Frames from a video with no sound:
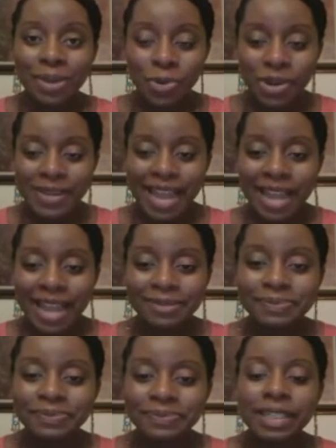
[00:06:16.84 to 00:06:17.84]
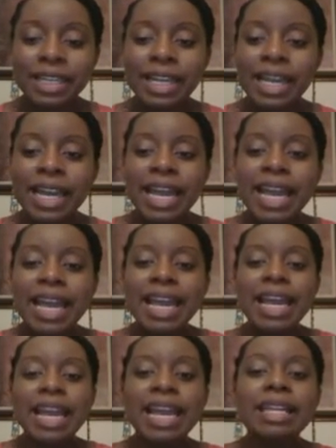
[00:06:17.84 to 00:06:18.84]
Muy bien.
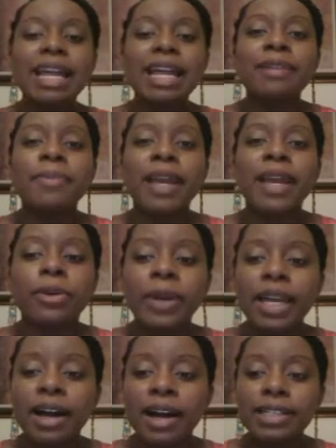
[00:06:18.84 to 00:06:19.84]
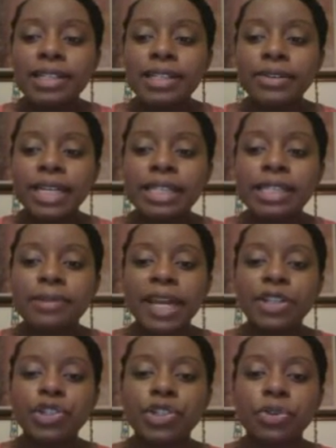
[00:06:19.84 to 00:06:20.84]
In like manner, we also need to
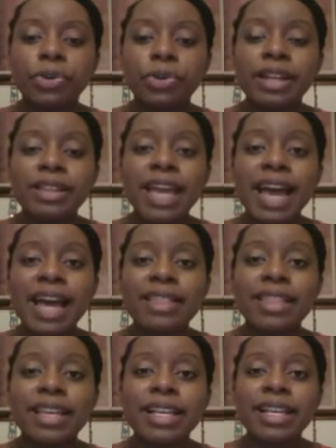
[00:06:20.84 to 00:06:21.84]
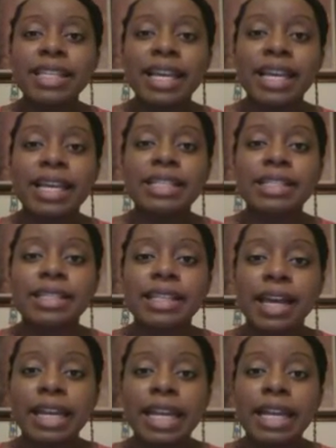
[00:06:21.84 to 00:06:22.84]
make sure that this is
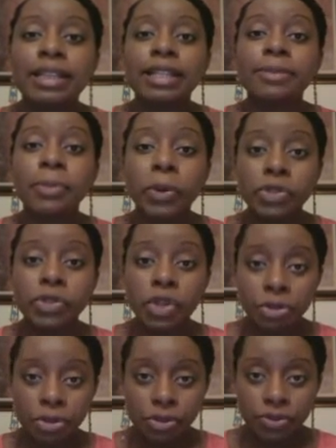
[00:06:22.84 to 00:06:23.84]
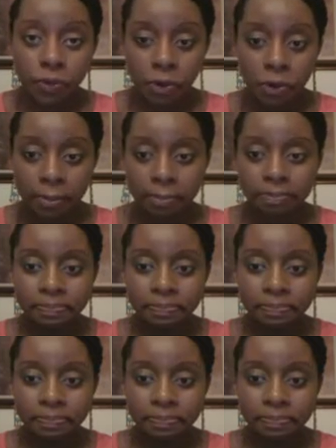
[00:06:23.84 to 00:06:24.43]
done in the vosotros form.